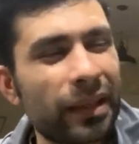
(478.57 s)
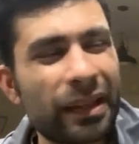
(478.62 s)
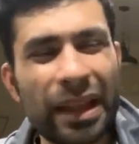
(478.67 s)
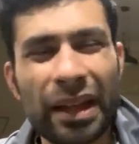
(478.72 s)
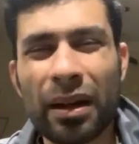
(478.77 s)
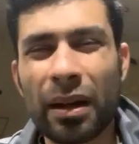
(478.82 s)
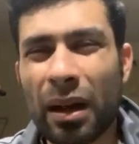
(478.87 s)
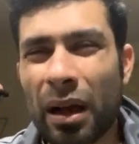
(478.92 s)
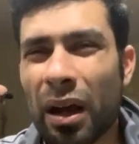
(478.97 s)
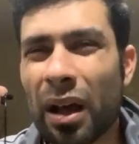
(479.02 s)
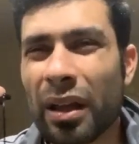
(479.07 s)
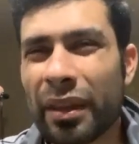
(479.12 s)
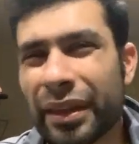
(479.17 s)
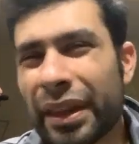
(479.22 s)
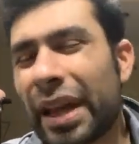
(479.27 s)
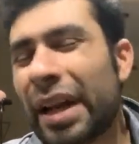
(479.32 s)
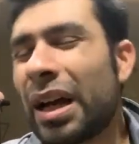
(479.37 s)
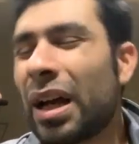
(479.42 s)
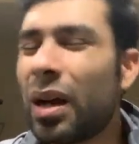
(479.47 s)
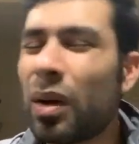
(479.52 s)
then
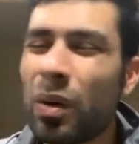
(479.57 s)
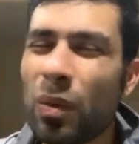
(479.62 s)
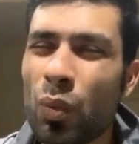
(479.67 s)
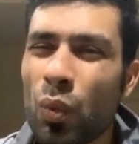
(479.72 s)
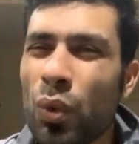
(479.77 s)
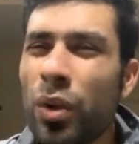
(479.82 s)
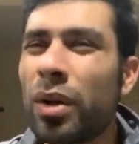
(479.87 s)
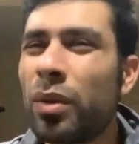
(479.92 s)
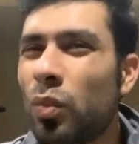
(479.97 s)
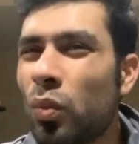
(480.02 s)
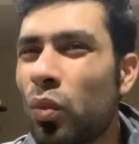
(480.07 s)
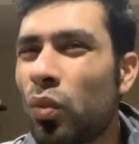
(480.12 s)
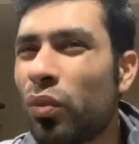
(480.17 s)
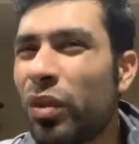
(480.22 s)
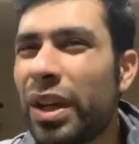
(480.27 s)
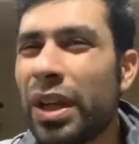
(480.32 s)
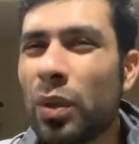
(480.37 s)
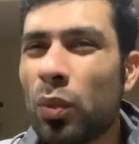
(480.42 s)
I wouldn't really